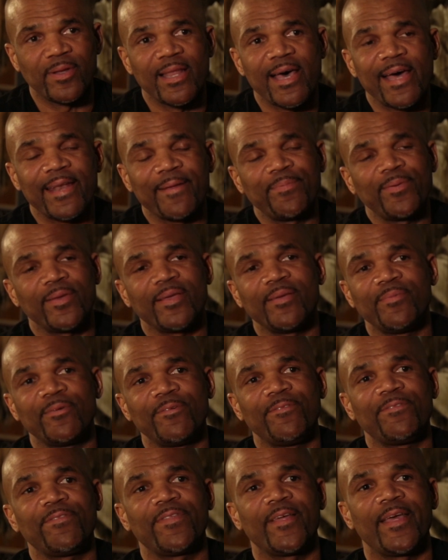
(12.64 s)
lot of people
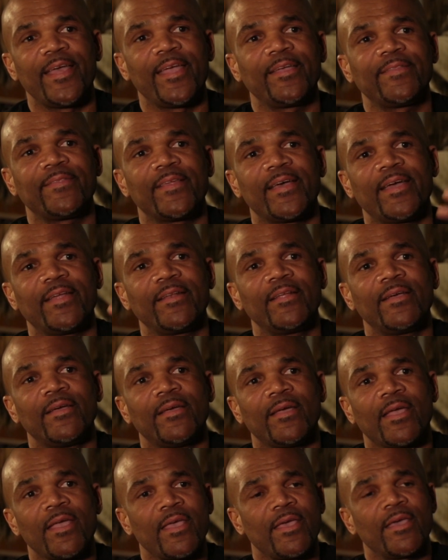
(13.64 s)
think that
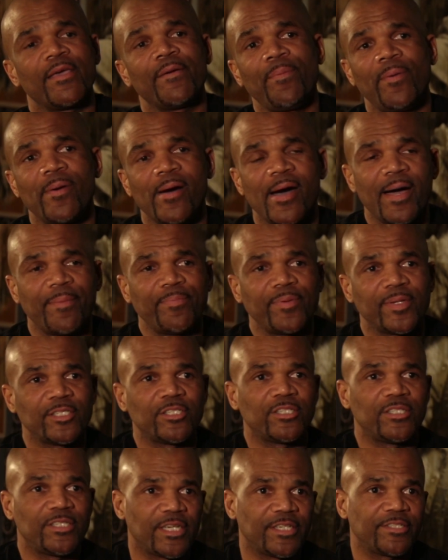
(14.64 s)
hip hop
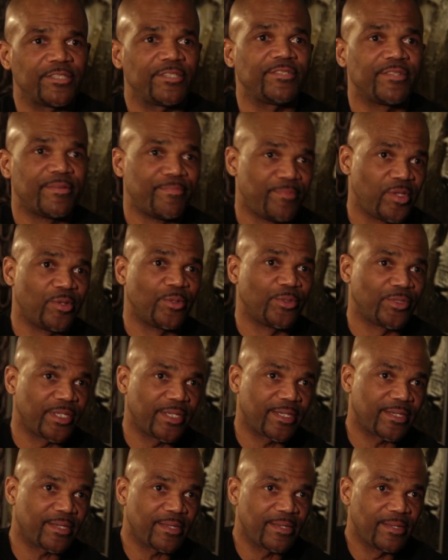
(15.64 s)
is just the
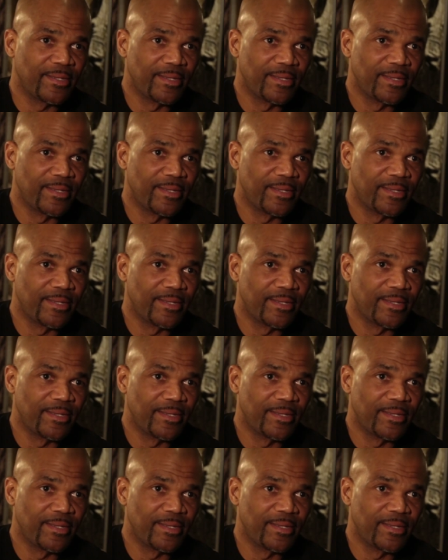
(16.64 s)
music,